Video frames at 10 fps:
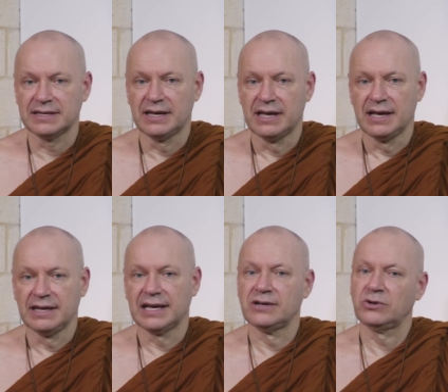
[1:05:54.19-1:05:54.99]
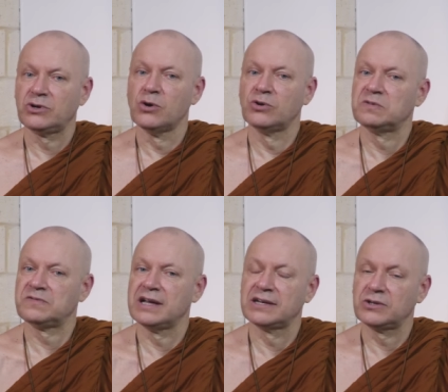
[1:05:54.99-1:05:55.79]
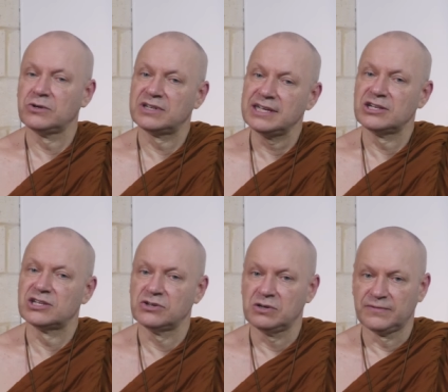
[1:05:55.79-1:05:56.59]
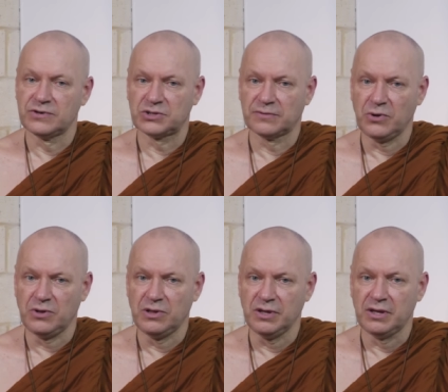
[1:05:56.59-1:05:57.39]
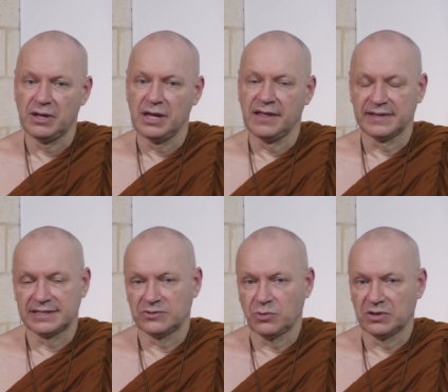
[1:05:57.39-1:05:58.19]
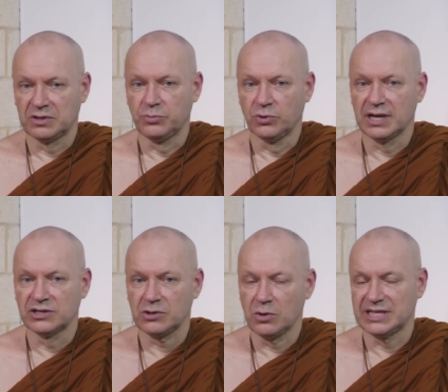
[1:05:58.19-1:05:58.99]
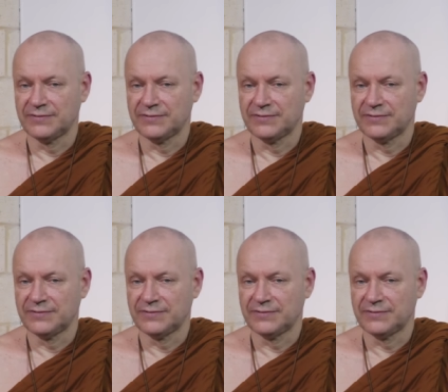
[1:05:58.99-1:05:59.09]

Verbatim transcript: Uh, yeah, you go to find a good teacher, first of all. Uh, this is what the Buddha shows.